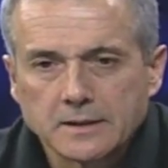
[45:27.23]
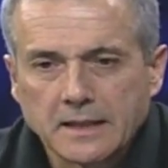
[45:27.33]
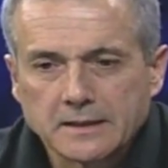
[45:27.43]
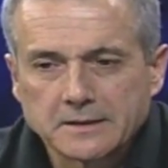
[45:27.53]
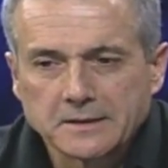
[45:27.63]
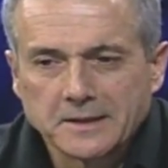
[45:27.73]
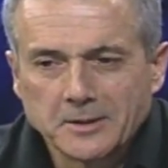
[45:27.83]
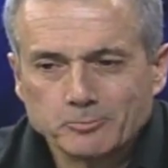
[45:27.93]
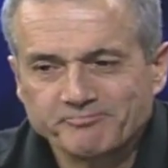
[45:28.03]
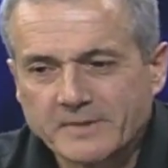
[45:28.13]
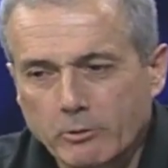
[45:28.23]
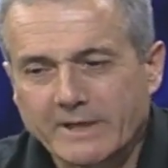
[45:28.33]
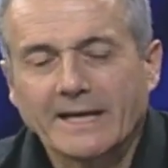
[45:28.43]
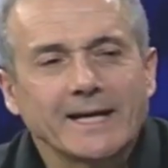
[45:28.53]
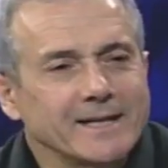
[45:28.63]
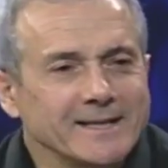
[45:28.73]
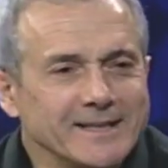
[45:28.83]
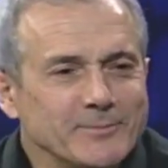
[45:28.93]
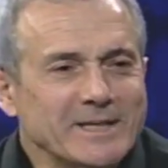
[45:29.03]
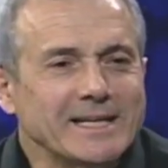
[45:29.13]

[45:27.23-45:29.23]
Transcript: that um, okay, uh,